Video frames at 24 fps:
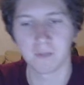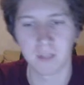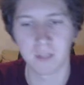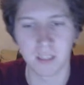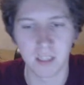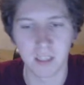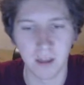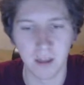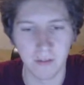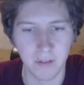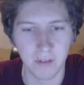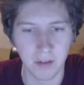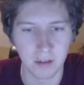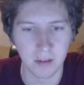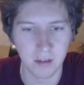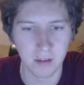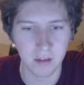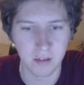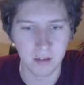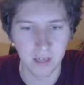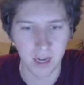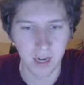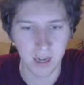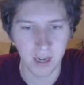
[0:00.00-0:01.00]
the
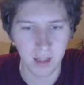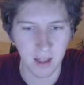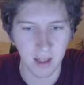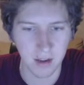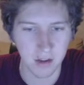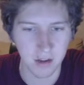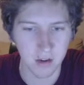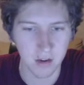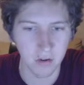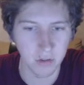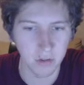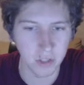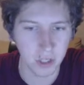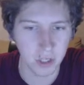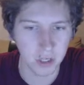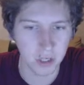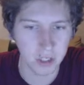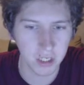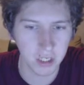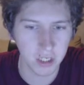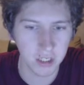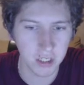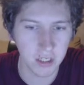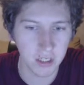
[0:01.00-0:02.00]
7th Sign has no
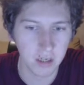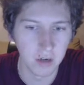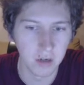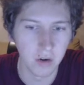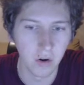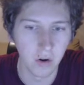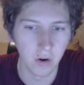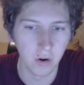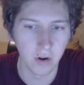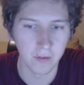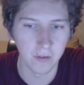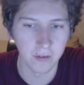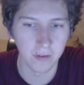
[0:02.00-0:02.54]
charges, or if it